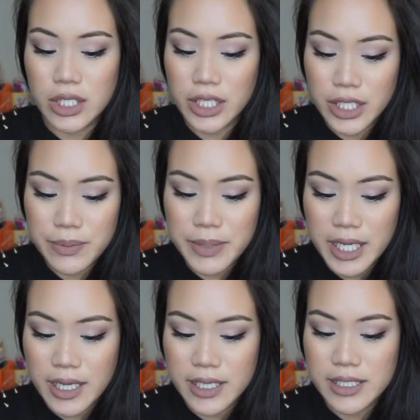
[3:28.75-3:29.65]
good
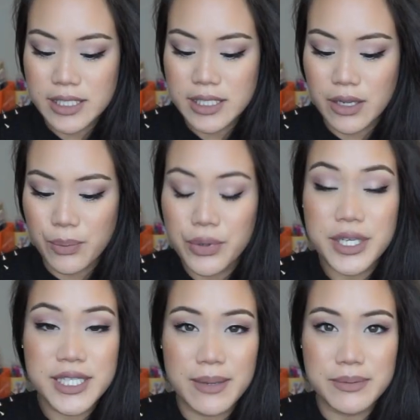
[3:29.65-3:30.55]
because
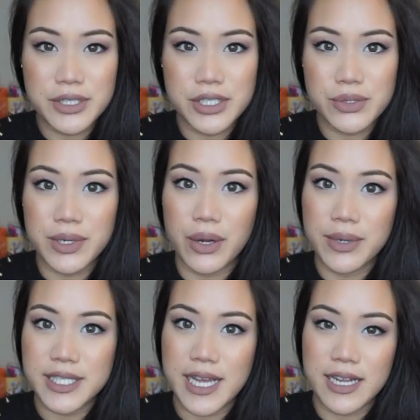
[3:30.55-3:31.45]
preceptors would
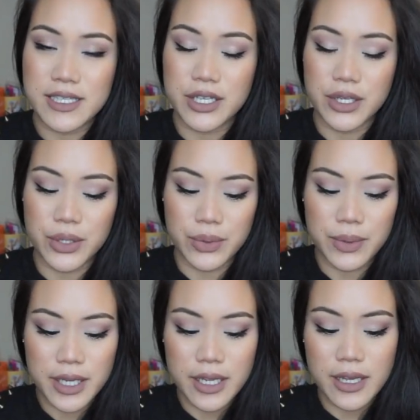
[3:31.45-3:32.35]
always ask you,